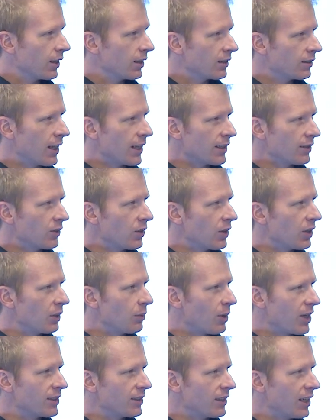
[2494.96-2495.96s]
So that's
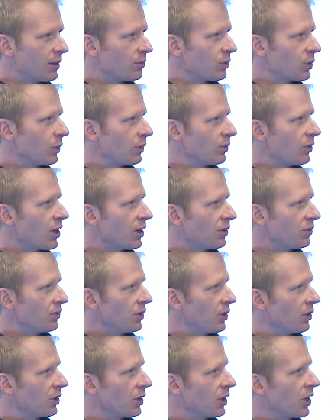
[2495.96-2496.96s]
31 tips. We've got a
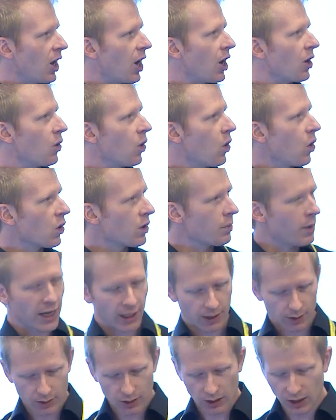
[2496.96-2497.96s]
few to go.
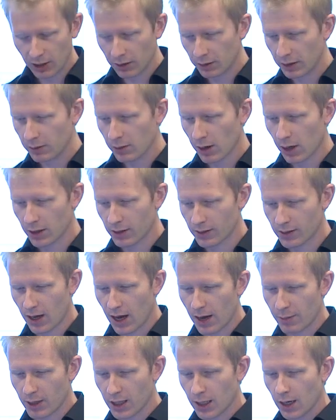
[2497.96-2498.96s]
Automating security role
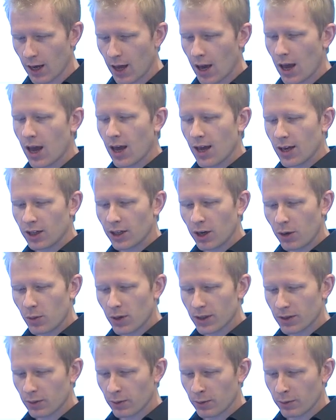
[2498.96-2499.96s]
assignment. You know
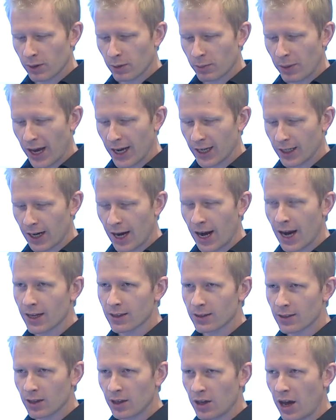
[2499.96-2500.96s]
what's a real pain in
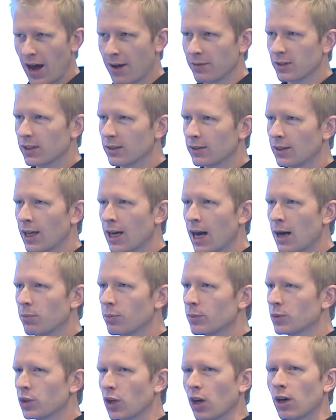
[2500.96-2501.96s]
AX? You have to set
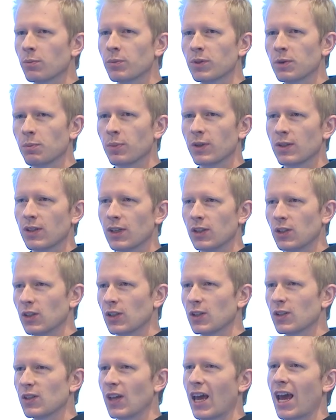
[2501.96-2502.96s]
up jobs,
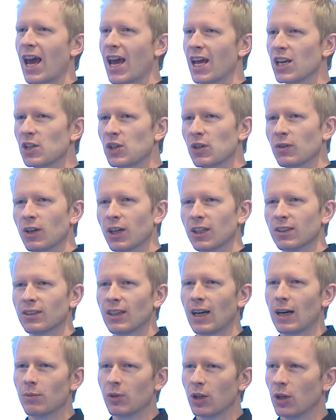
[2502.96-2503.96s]
positions, and you've got to
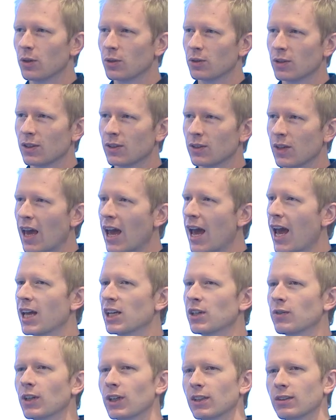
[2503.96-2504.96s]
set up users,
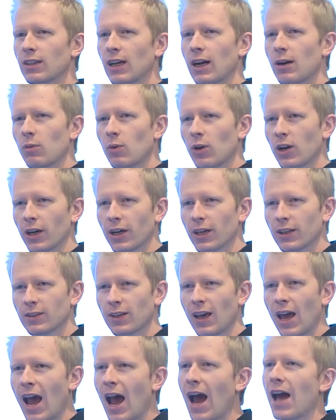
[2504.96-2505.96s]
and you've got to set up workers,
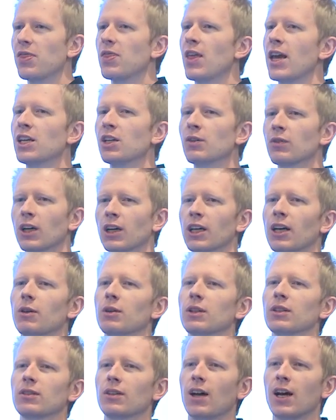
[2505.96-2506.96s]
and then you've got to go
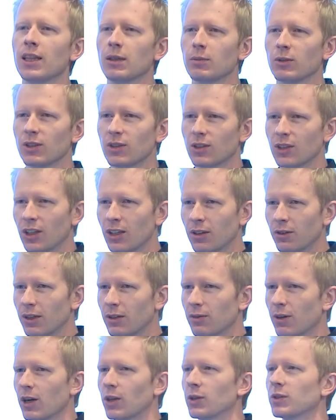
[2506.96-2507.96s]
and assign them to security
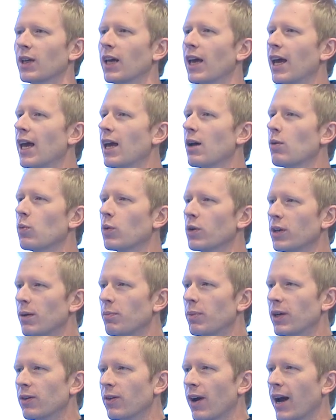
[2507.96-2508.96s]
roles. Wouldn't it
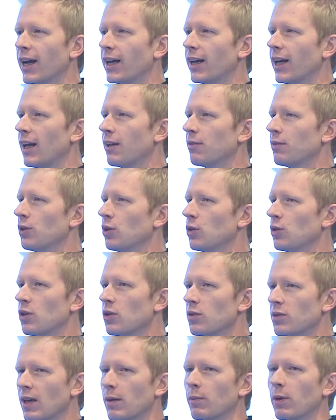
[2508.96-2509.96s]
be great if you
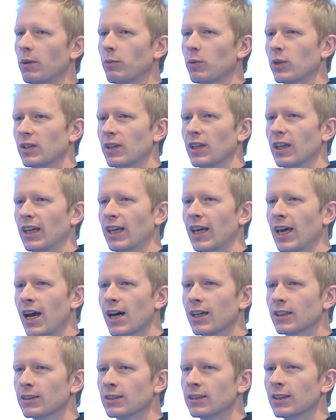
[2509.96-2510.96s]
knew someone was an
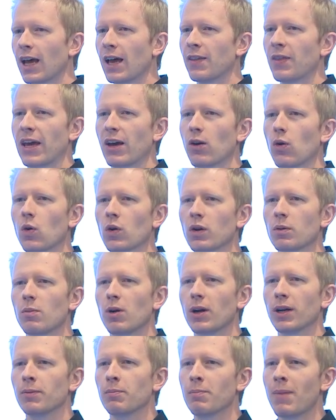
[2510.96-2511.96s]
accountant and they
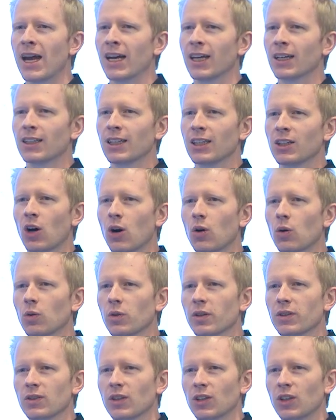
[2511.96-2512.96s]
automatically got all
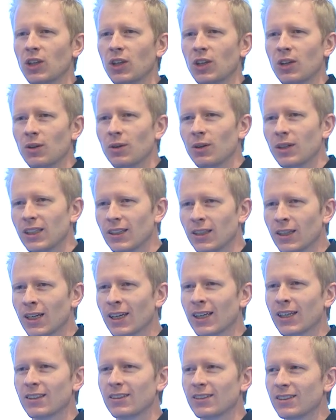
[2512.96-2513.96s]
the security
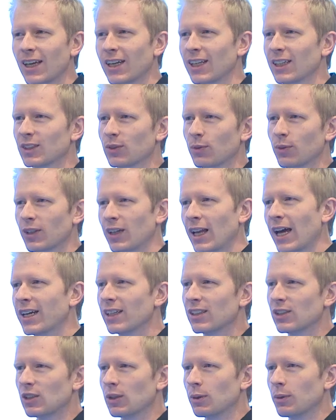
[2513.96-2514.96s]
settings
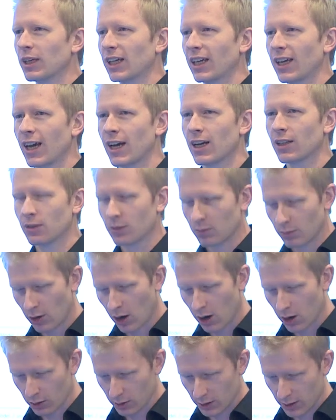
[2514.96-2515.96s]
related to an accountant
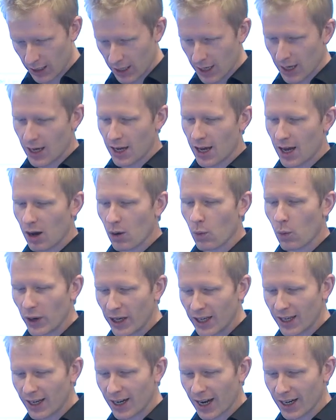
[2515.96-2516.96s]
role? We
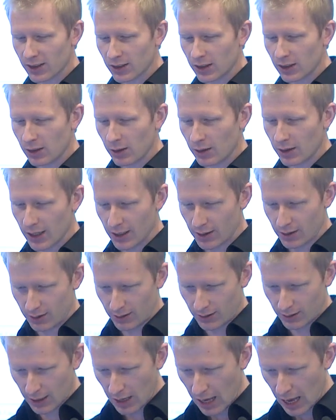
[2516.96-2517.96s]
can actually do
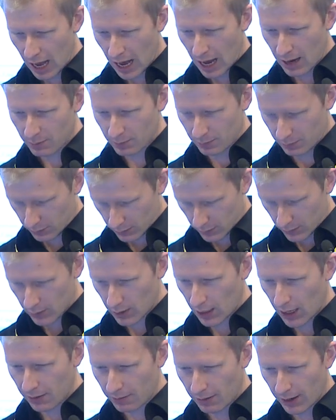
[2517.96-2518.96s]
this.
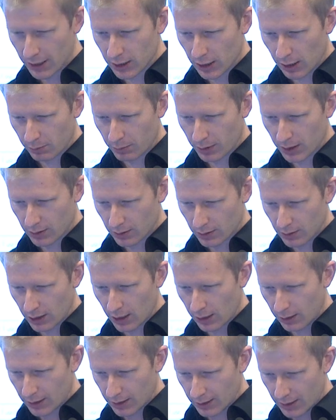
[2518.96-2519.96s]
If I jump into
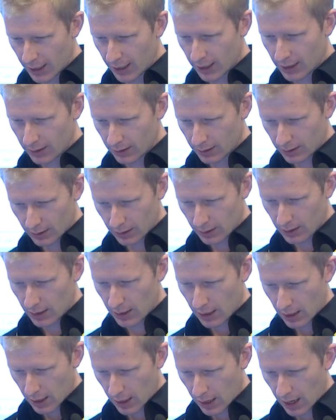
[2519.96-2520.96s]
security settings,
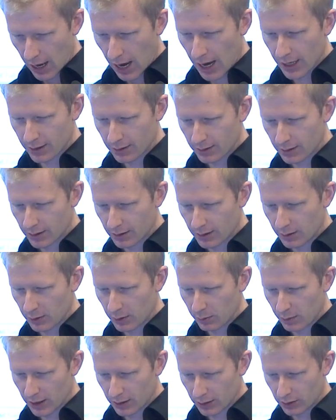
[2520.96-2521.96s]
under system
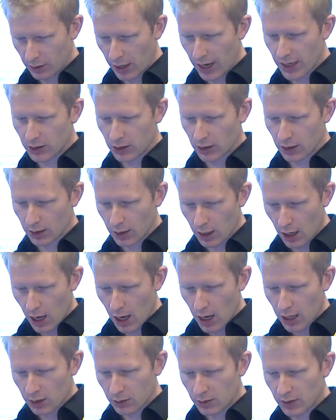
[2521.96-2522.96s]
administration,
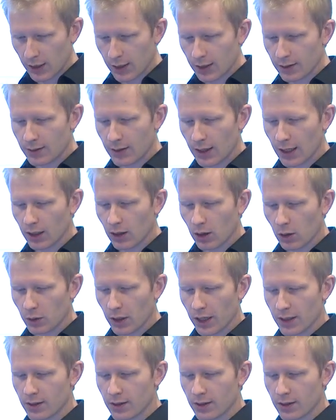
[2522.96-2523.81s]
you'll see this thing called